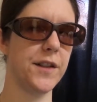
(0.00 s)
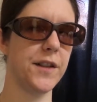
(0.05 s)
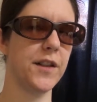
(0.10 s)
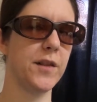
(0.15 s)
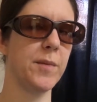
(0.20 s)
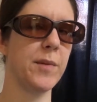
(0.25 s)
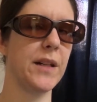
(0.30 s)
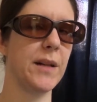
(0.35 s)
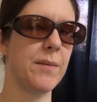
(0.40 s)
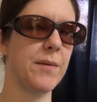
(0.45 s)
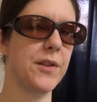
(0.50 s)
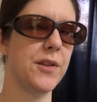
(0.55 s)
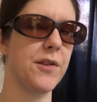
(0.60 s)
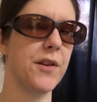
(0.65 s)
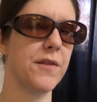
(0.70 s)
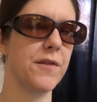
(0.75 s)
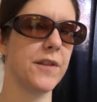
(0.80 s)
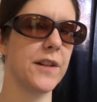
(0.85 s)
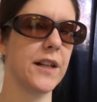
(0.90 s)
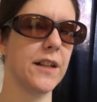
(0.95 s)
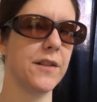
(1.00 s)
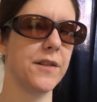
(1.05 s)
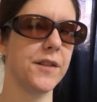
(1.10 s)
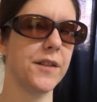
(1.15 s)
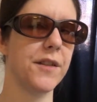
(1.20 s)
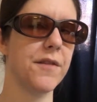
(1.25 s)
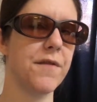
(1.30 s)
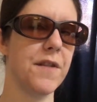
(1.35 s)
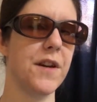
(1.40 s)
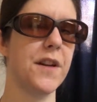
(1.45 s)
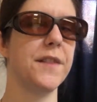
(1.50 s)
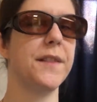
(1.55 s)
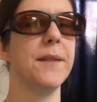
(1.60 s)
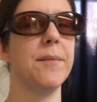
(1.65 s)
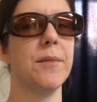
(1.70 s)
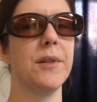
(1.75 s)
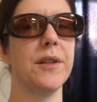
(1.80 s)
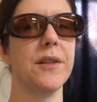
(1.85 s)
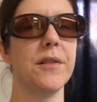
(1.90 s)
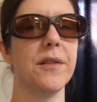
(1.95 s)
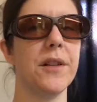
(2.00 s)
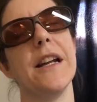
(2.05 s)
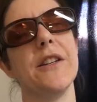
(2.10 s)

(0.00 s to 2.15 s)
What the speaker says: and they'll split up into 2 different colors that are very similar.